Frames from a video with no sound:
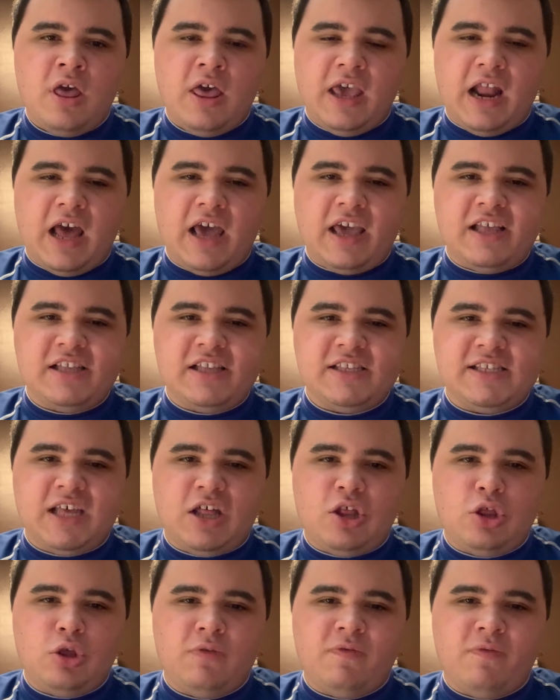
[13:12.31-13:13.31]
And I can
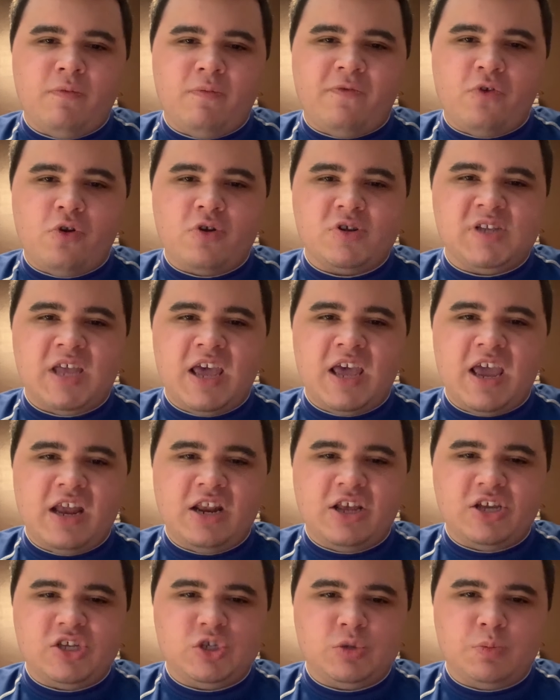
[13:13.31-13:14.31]
tell you from
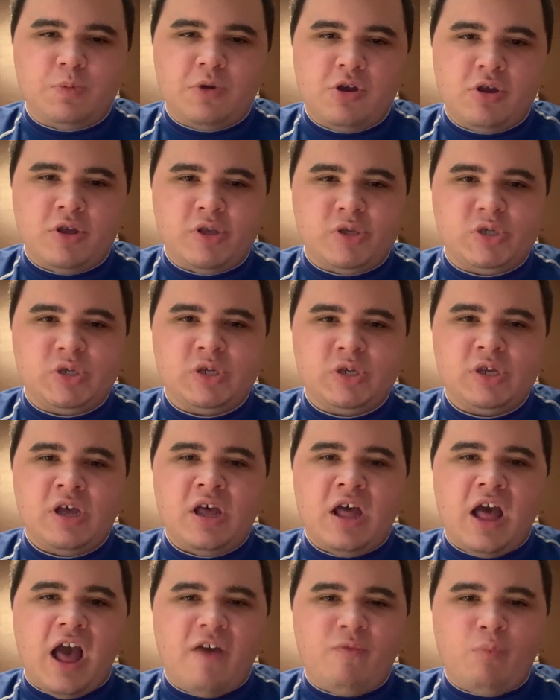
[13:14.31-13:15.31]
firsthand experience,
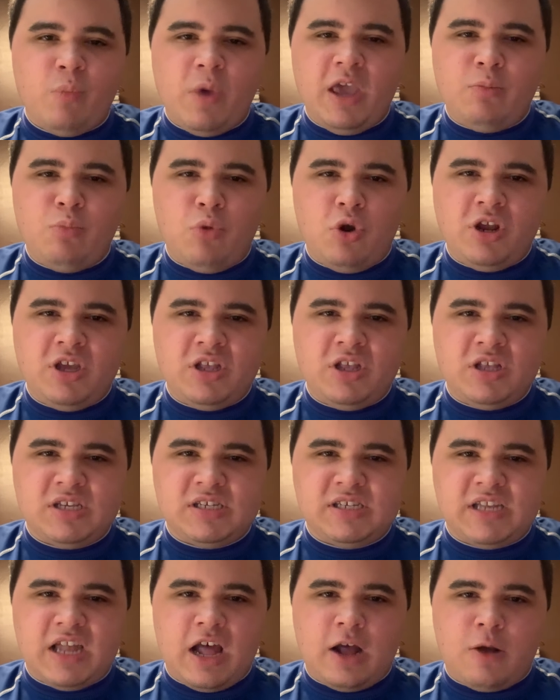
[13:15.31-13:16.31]
I've made money in the
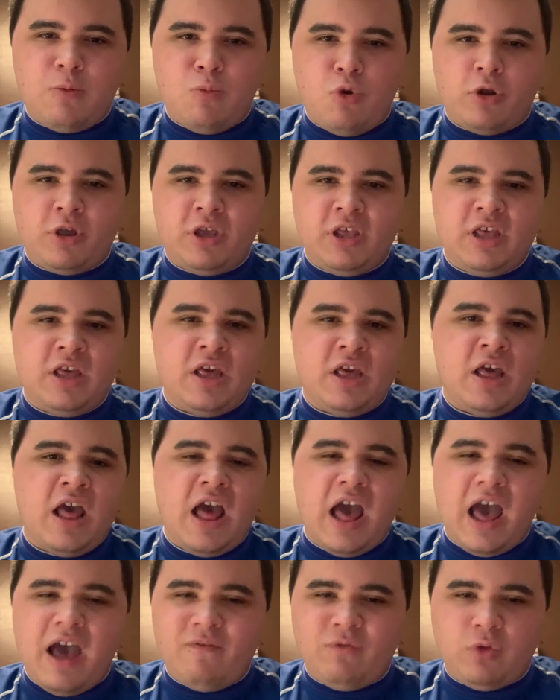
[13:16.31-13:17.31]
stock market.
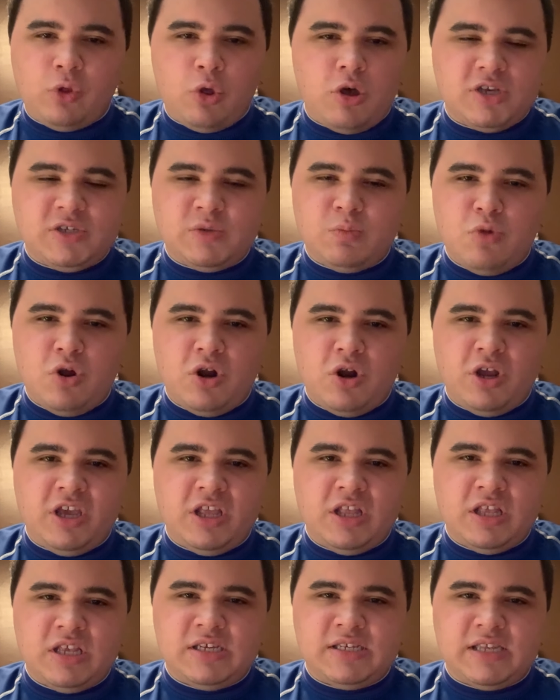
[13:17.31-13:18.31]
I've lost money
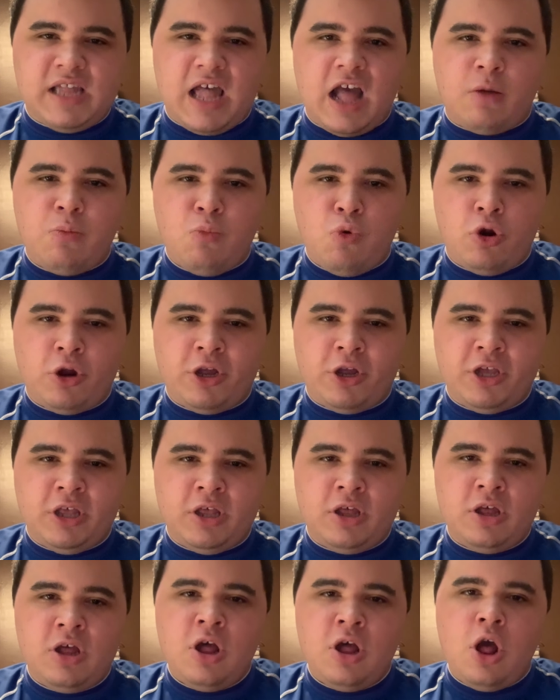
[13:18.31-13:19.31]
in the stock market.